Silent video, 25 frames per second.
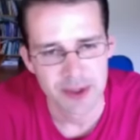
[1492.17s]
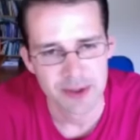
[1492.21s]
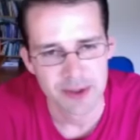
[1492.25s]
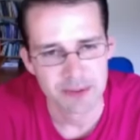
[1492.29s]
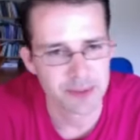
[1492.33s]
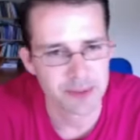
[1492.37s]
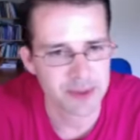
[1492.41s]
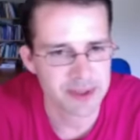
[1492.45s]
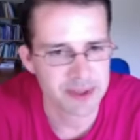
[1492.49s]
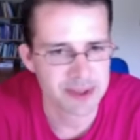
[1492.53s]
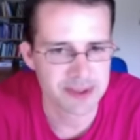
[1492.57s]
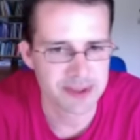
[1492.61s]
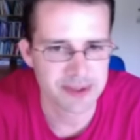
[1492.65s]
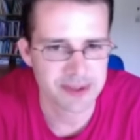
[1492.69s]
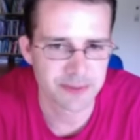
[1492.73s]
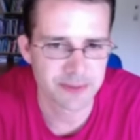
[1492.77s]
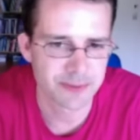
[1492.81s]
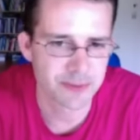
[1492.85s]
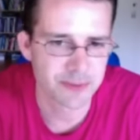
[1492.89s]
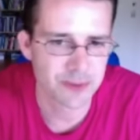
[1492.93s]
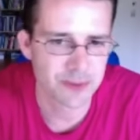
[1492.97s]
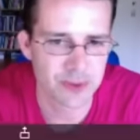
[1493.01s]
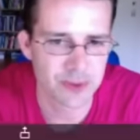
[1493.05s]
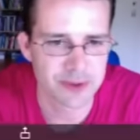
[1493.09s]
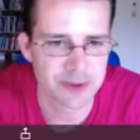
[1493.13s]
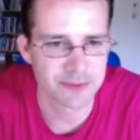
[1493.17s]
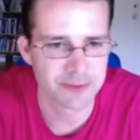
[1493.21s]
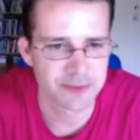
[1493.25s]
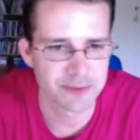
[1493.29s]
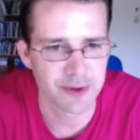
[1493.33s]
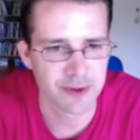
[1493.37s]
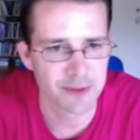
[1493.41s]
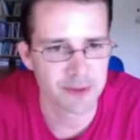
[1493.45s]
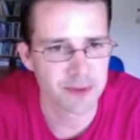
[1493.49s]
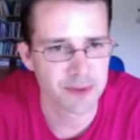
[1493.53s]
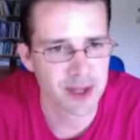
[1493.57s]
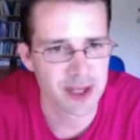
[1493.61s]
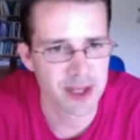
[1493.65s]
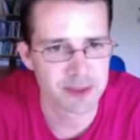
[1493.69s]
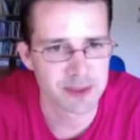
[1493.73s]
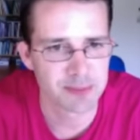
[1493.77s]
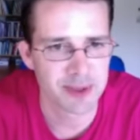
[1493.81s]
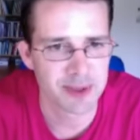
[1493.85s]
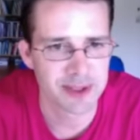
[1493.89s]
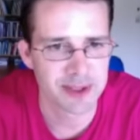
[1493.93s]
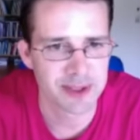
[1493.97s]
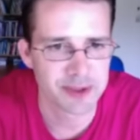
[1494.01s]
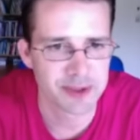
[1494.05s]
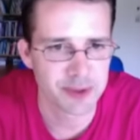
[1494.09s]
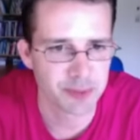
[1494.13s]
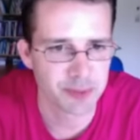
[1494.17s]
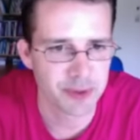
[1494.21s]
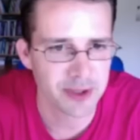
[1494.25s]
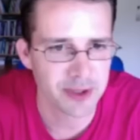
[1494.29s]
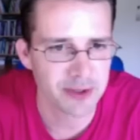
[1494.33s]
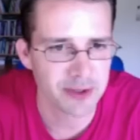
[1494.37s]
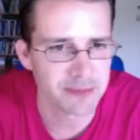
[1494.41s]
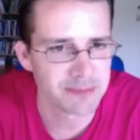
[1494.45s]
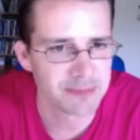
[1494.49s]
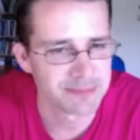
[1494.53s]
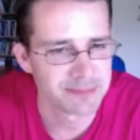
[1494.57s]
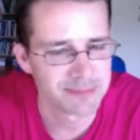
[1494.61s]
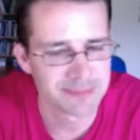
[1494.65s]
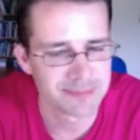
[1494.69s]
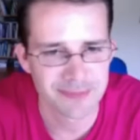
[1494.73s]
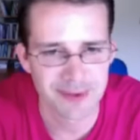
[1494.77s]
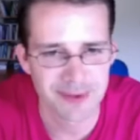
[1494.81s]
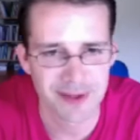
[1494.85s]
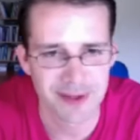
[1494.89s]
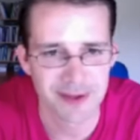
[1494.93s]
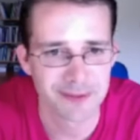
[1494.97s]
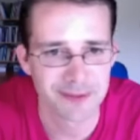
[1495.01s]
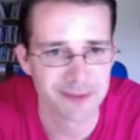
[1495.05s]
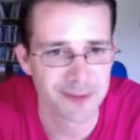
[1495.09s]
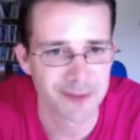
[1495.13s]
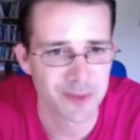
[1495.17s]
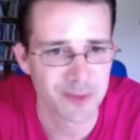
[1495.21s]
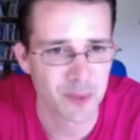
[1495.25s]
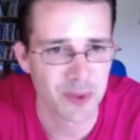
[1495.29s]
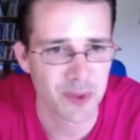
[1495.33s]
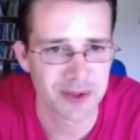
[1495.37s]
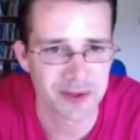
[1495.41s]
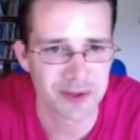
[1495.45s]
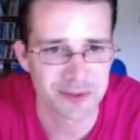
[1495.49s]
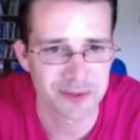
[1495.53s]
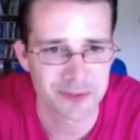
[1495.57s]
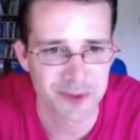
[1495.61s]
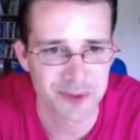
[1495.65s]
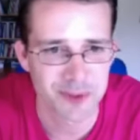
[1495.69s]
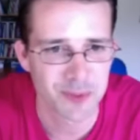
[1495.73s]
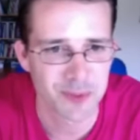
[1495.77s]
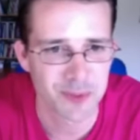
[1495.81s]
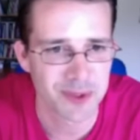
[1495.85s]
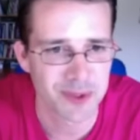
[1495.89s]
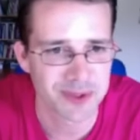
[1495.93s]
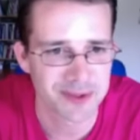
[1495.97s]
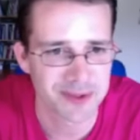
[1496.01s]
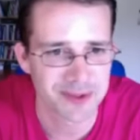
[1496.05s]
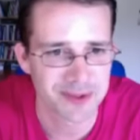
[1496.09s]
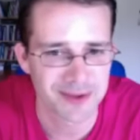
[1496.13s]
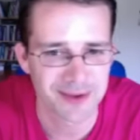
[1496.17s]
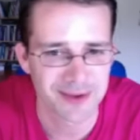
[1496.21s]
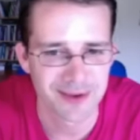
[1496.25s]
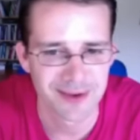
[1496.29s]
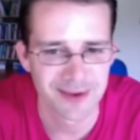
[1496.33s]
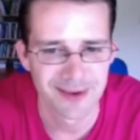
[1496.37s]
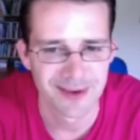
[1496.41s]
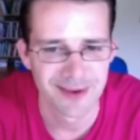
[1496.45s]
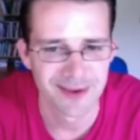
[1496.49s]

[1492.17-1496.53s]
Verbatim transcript: which is of course a very nice place to be. They have wonderful water,